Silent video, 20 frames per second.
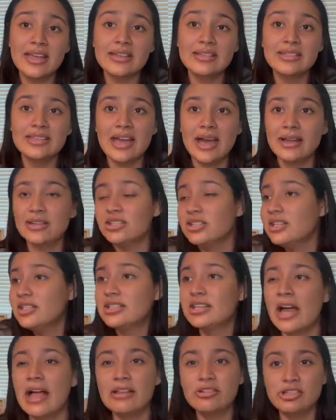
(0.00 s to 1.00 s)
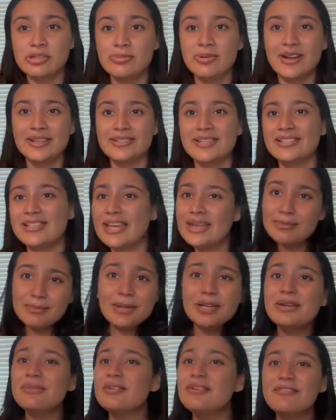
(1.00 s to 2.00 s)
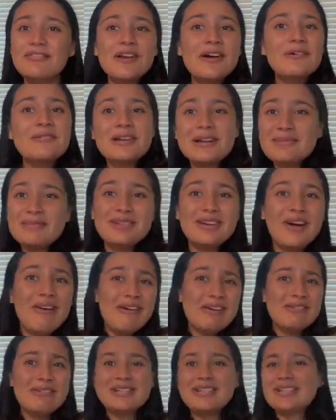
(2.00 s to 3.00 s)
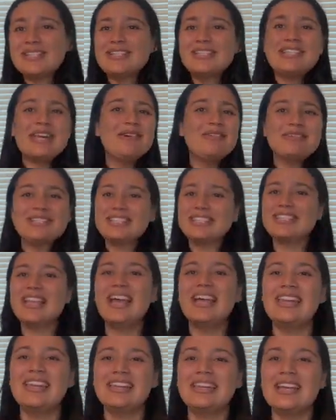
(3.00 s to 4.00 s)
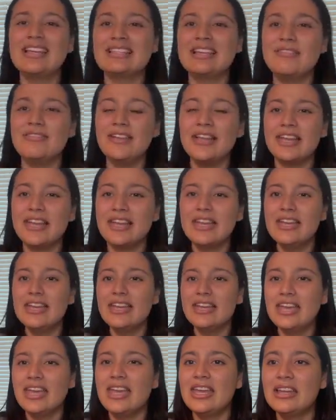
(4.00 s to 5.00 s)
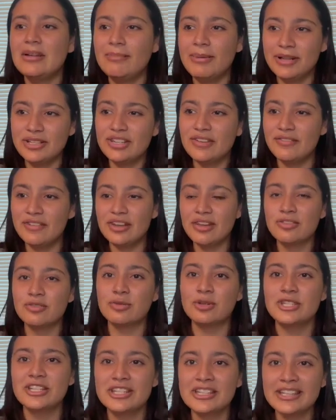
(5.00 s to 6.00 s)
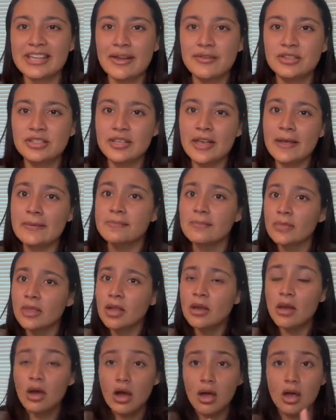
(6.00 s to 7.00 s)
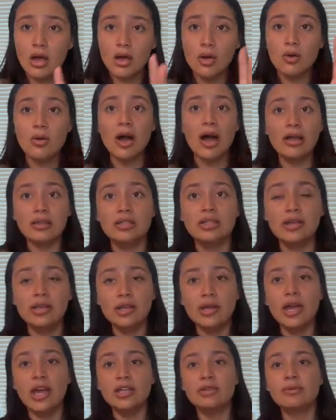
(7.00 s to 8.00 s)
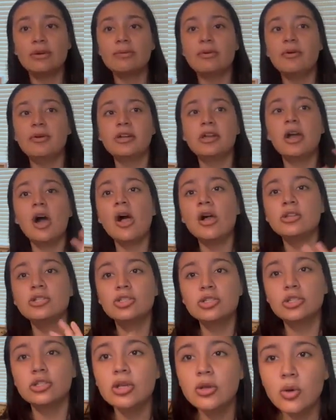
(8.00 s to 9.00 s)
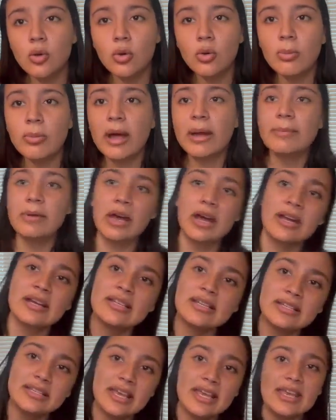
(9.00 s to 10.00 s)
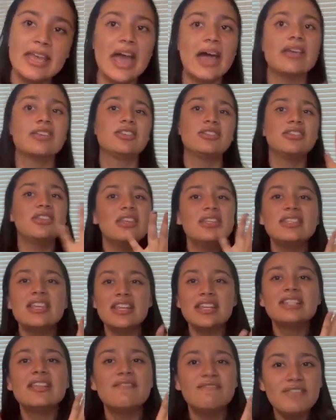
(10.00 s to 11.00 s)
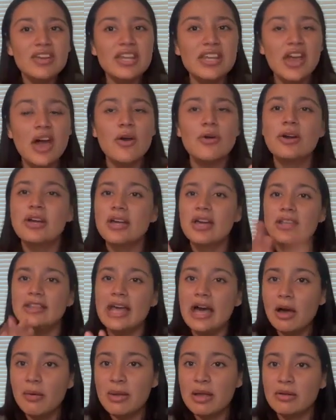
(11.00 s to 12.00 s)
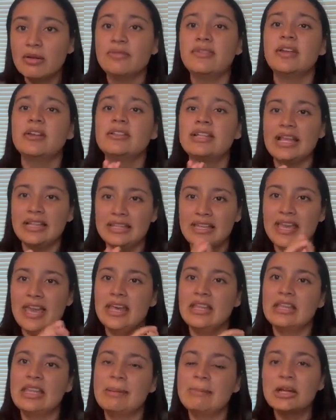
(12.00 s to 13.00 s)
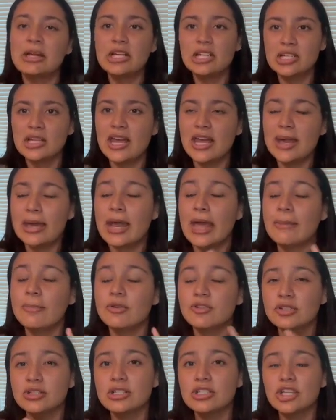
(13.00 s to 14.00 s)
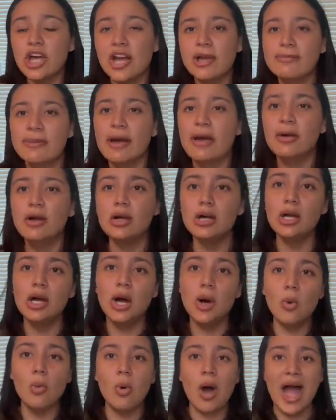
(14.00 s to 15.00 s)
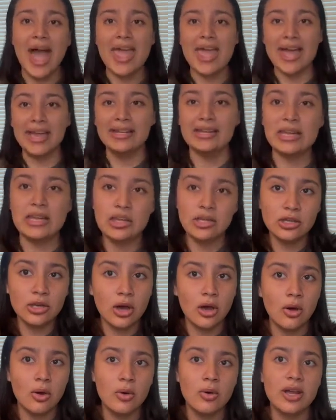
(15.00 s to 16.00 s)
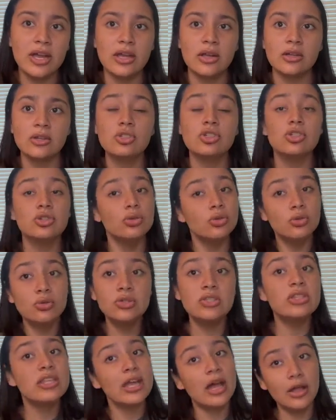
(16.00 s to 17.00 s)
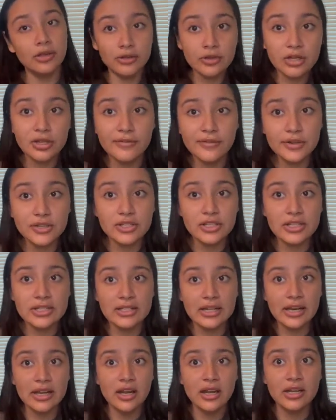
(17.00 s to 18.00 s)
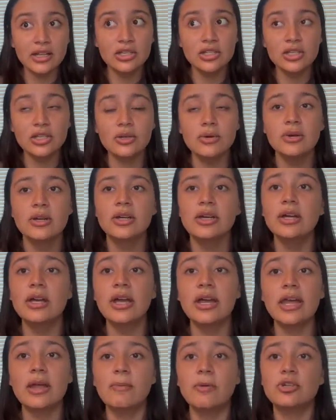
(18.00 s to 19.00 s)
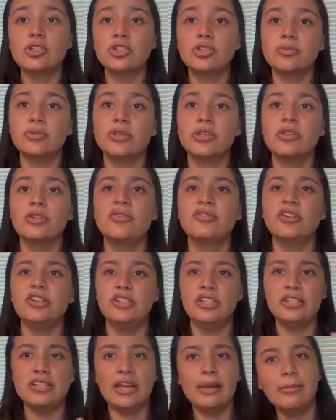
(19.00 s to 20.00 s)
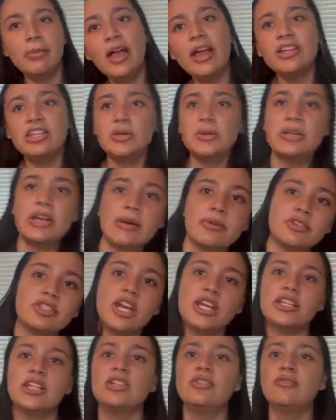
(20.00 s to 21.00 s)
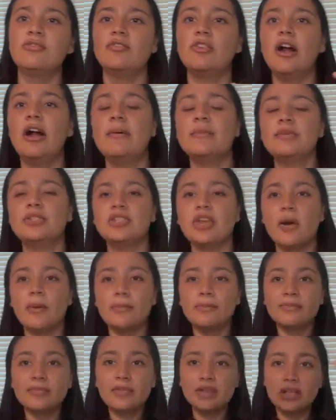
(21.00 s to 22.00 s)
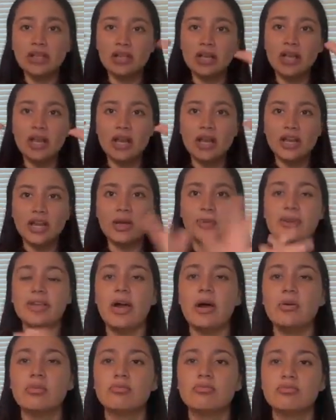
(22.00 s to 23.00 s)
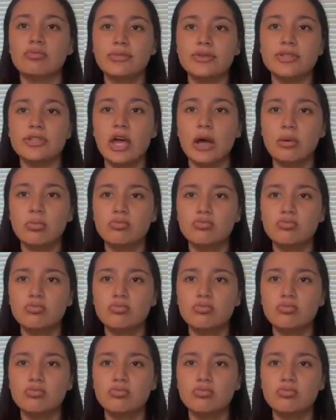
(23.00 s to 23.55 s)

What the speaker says: yeah, it's just a challenging process. And I'm going to reveal where I'm going, which is so excited because I feel like in a bunch of videos recently I've said, oh, I'll tell you guys where I'm going to college soon, but I'm not going to say yet. So this is the video that will be revealed at the end. I'm also going to talk about why I didn't go and choose the other universities that I got into and which universities I applied to and got rejected from. So here we go. So